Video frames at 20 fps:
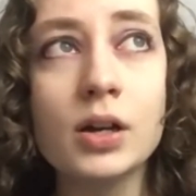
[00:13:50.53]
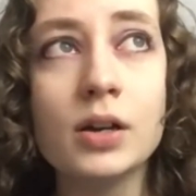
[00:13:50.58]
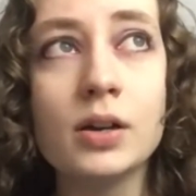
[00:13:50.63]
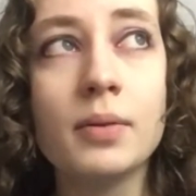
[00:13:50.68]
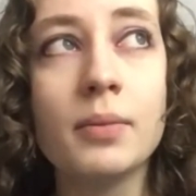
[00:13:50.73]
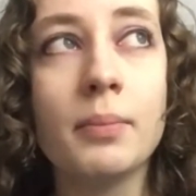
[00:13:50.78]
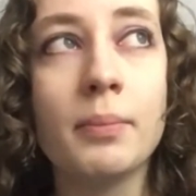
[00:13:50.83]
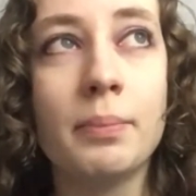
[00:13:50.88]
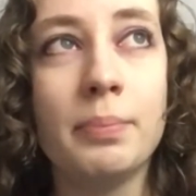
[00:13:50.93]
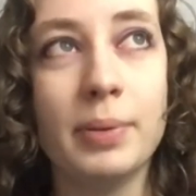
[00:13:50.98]

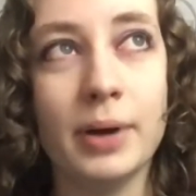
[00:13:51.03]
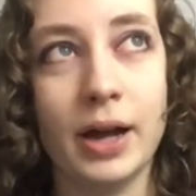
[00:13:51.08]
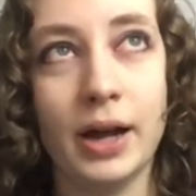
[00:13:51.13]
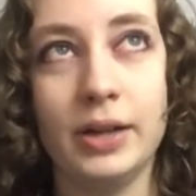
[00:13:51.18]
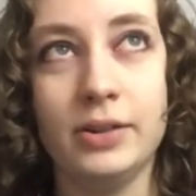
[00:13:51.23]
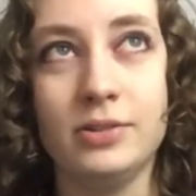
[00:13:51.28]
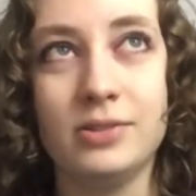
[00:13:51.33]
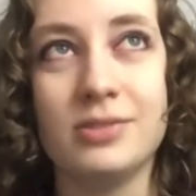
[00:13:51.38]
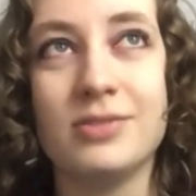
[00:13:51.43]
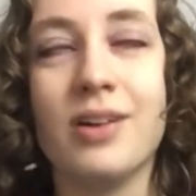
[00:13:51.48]
But I
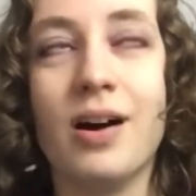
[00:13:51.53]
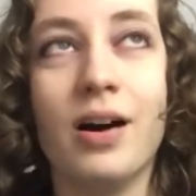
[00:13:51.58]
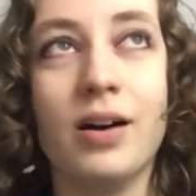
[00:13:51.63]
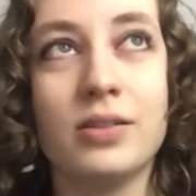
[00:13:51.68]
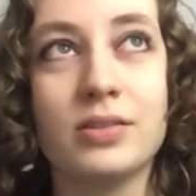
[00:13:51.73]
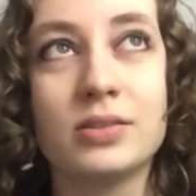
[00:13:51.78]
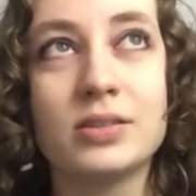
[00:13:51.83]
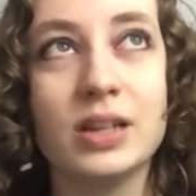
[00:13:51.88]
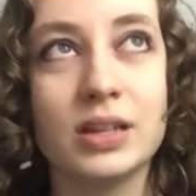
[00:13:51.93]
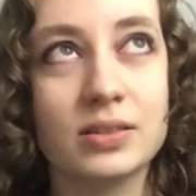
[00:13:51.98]
do not
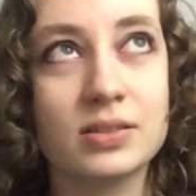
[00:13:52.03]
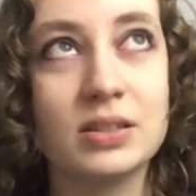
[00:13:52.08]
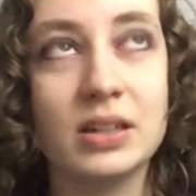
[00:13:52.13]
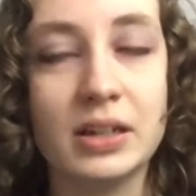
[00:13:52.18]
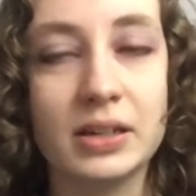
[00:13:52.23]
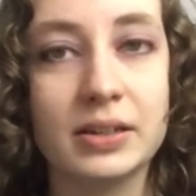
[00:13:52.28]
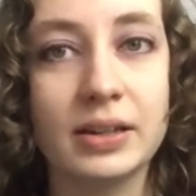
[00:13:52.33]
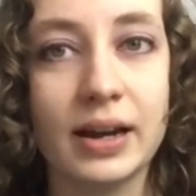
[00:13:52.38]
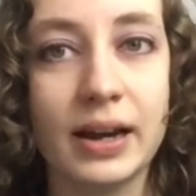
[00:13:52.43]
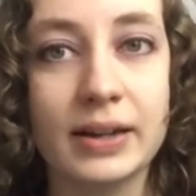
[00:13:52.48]
understand sneak
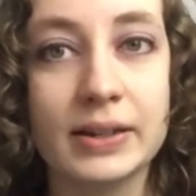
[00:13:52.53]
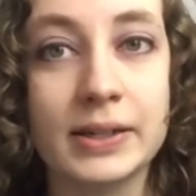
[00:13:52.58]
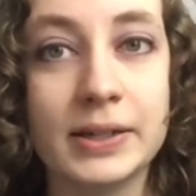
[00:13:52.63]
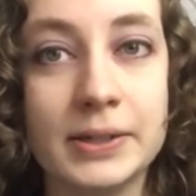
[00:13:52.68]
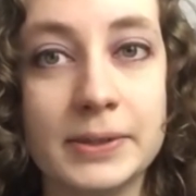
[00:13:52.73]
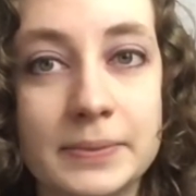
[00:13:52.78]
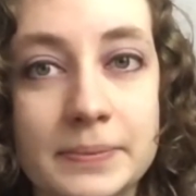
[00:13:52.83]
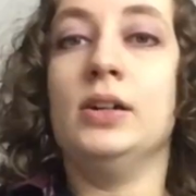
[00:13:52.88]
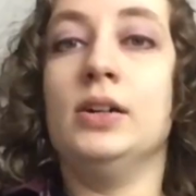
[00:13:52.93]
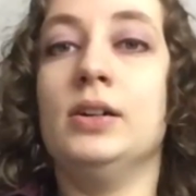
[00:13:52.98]
attack.
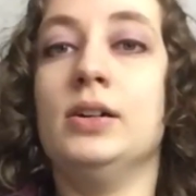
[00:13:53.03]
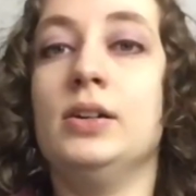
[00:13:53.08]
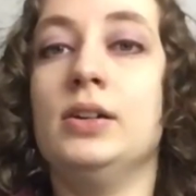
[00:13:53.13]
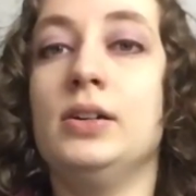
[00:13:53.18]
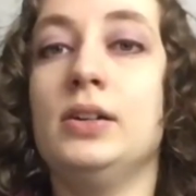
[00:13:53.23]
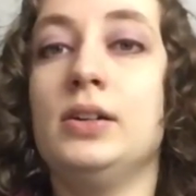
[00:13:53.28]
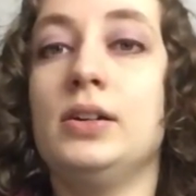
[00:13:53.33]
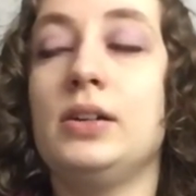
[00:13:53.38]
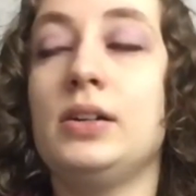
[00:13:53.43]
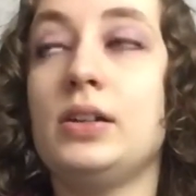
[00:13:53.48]

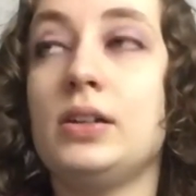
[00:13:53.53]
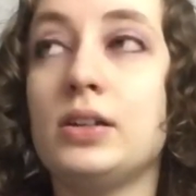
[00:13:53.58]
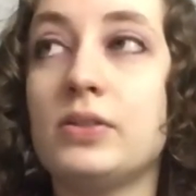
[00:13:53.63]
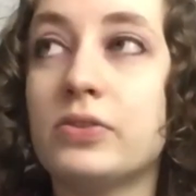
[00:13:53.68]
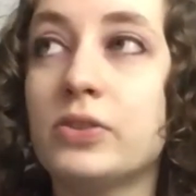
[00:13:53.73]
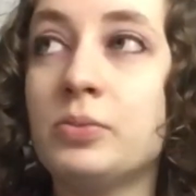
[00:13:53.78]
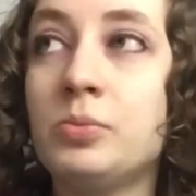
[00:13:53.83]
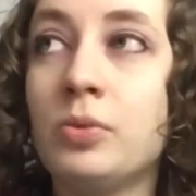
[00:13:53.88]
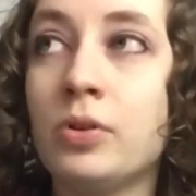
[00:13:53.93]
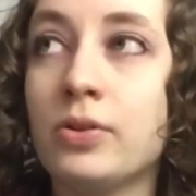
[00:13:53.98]

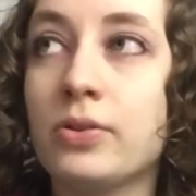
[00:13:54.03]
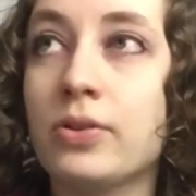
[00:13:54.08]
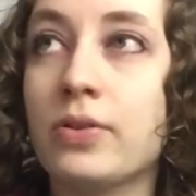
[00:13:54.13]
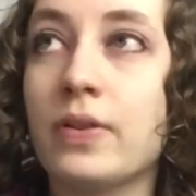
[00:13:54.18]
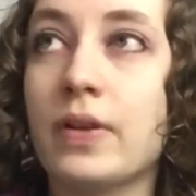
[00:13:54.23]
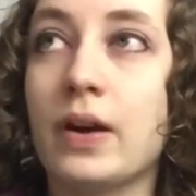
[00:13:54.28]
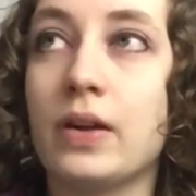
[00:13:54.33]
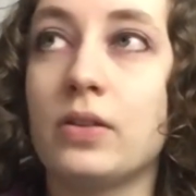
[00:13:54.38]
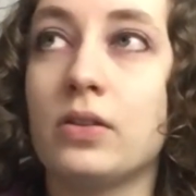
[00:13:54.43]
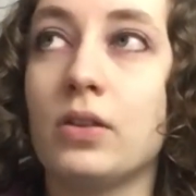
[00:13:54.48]
Even more than
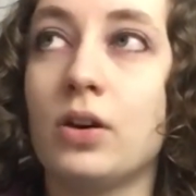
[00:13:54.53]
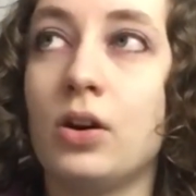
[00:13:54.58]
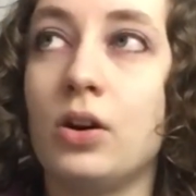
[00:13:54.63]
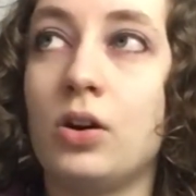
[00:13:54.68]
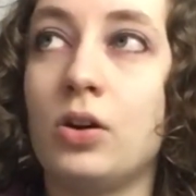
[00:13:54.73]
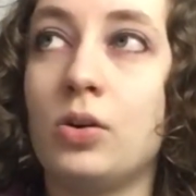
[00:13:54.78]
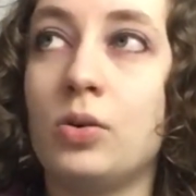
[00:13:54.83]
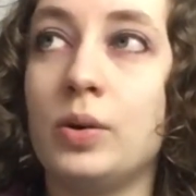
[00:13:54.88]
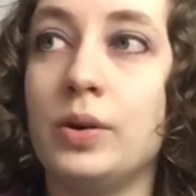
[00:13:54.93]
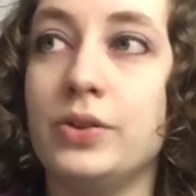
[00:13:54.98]
that,
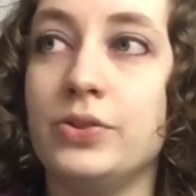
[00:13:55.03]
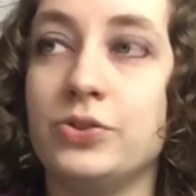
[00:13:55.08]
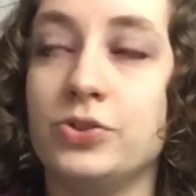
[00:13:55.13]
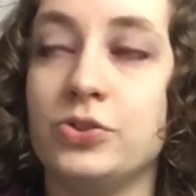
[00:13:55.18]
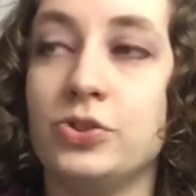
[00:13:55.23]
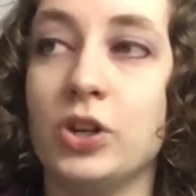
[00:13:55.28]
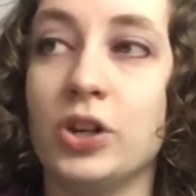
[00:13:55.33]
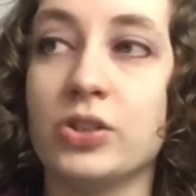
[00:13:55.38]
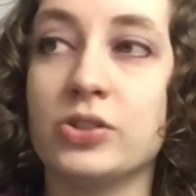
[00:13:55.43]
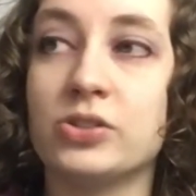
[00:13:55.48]
though, is
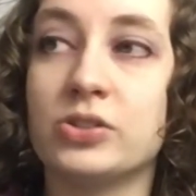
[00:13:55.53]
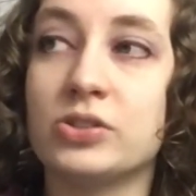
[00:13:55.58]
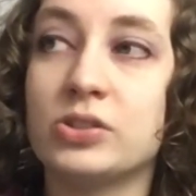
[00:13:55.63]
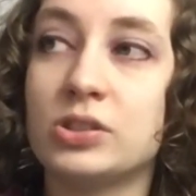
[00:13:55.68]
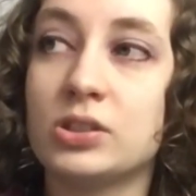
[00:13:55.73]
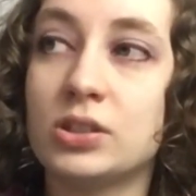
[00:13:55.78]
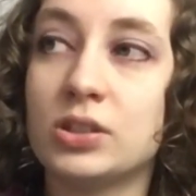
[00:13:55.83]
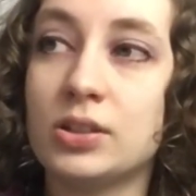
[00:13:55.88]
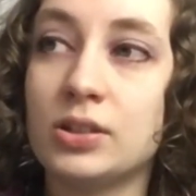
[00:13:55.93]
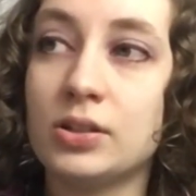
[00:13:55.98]

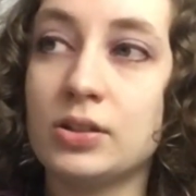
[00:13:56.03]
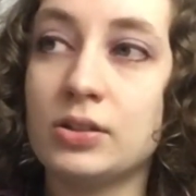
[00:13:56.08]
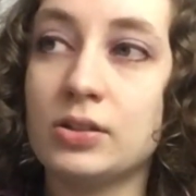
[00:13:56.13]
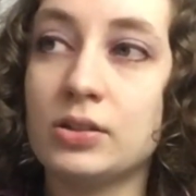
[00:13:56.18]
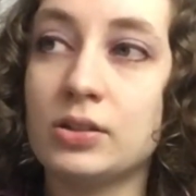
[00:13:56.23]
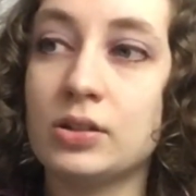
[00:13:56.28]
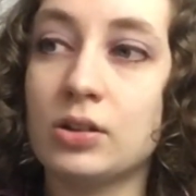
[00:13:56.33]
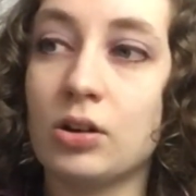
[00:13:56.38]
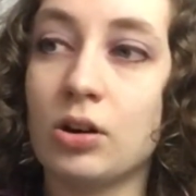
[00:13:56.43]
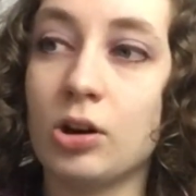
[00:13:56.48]
just
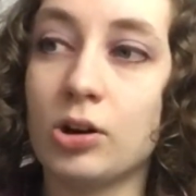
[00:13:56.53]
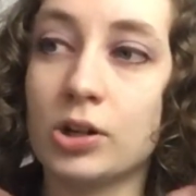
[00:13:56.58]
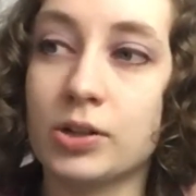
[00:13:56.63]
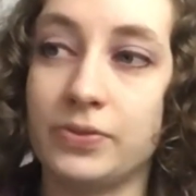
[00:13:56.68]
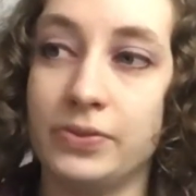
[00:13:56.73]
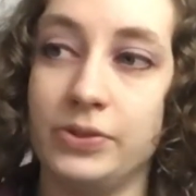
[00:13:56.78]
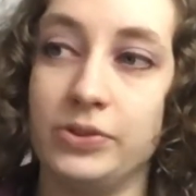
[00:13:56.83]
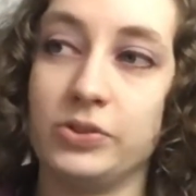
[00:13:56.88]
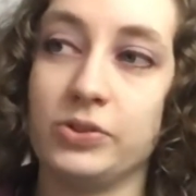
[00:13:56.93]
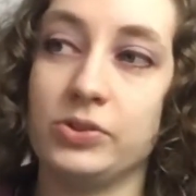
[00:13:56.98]

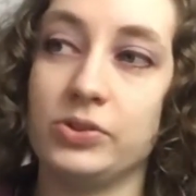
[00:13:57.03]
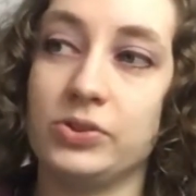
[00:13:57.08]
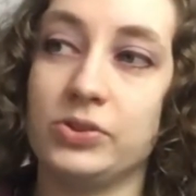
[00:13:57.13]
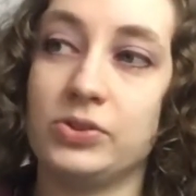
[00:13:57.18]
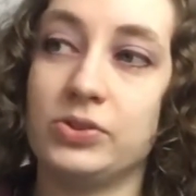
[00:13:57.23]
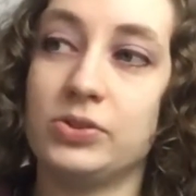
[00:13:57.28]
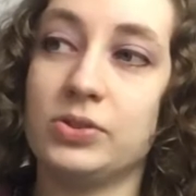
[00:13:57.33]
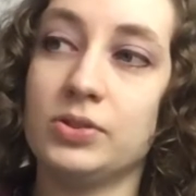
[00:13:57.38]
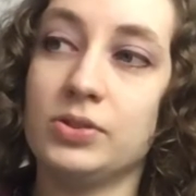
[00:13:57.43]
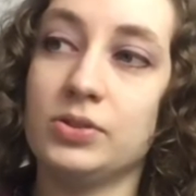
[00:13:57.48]

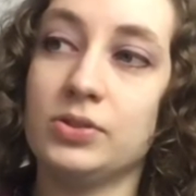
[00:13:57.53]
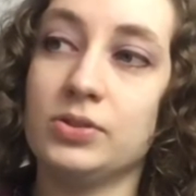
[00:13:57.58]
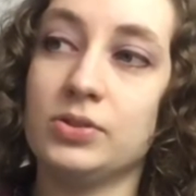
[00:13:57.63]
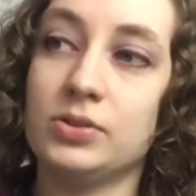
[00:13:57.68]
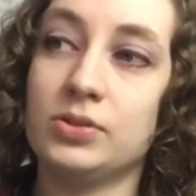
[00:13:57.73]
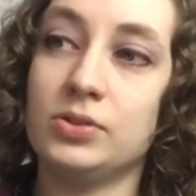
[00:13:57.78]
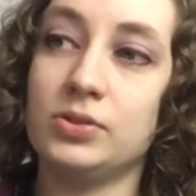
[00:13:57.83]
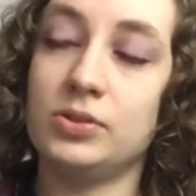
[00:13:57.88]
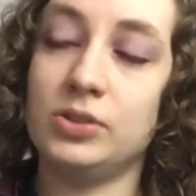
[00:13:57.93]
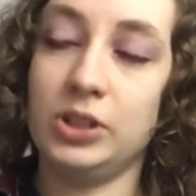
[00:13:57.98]
artificers
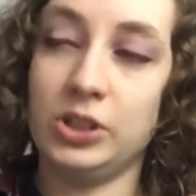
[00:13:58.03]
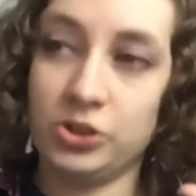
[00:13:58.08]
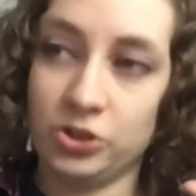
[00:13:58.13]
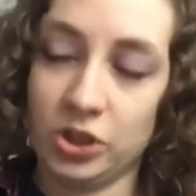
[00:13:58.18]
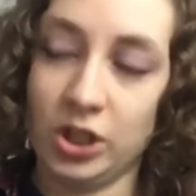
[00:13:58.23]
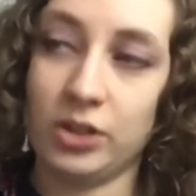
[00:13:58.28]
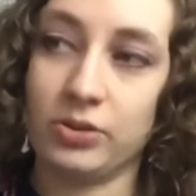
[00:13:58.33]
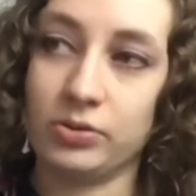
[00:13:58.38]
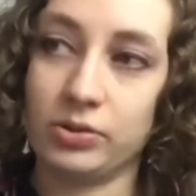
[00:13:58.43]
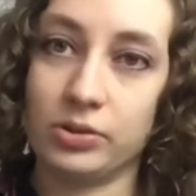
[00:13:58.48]
in
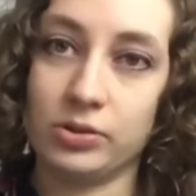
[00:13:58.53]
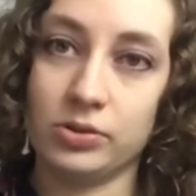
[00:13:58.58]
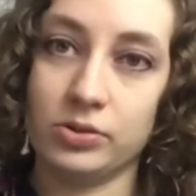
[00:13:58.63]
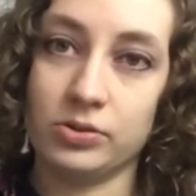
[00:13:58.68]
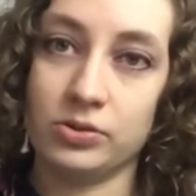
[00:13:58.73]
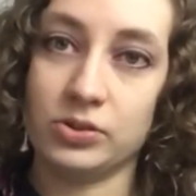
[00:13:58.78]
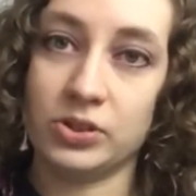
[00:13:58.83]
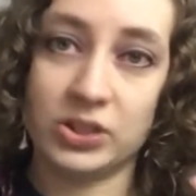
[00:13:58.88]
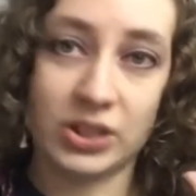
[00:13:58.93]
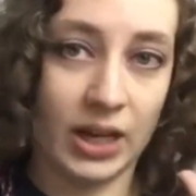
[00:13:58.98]
general,
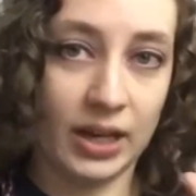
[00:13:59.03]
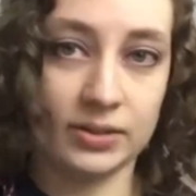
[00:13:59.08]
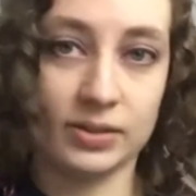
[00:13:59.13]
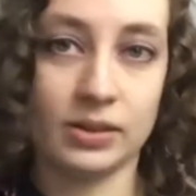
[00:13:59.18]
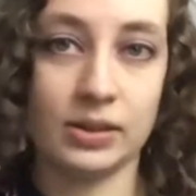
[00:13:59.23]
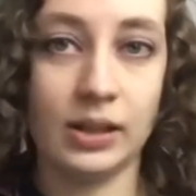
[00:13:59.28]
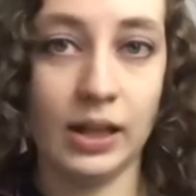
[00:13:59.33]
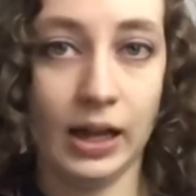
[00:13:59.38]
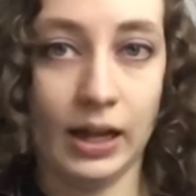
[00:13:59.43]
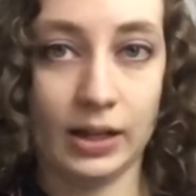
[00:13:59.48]
just as a
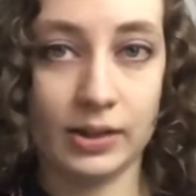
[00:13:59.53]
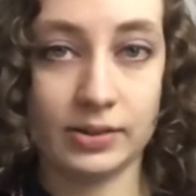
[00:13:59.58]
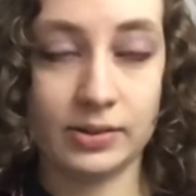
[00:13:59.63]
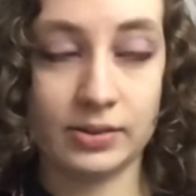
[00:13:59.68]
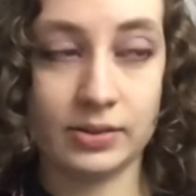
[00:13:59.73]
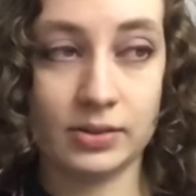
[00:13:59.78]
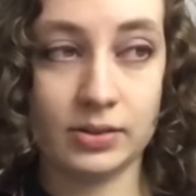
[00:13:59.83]
class.